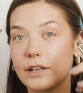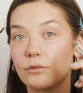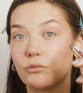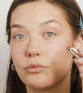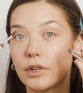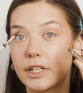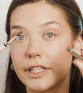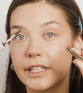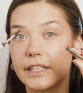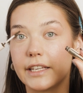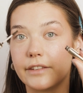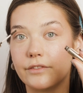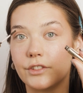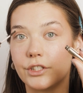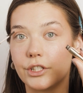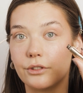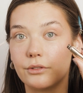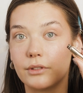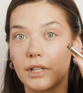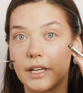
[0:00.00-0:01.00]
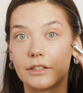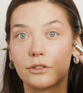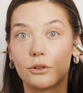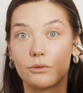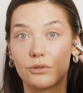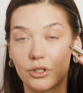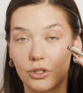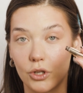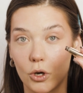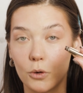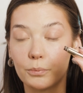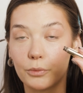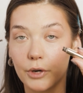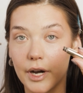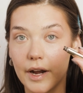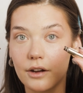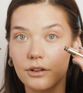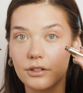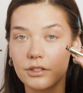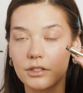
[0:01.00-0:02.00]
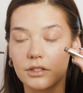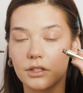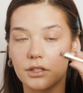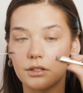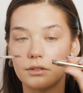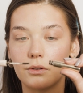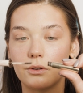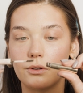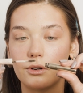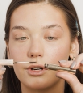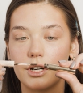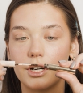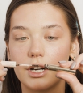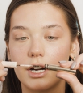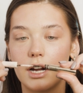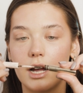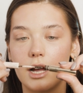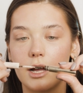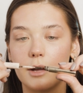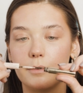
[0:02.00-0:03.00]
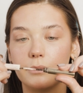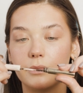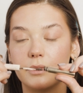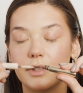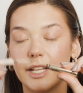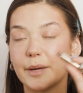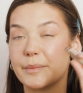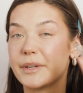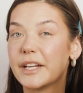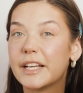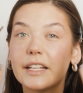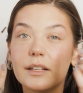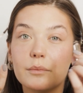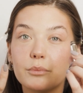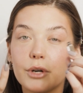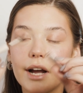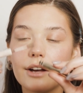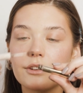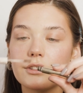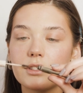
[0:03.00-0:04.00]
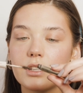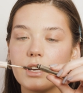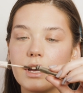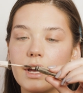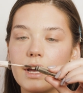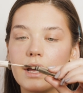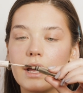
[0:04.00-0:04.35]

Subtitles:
It really gives you like those soap brows or laminated brows.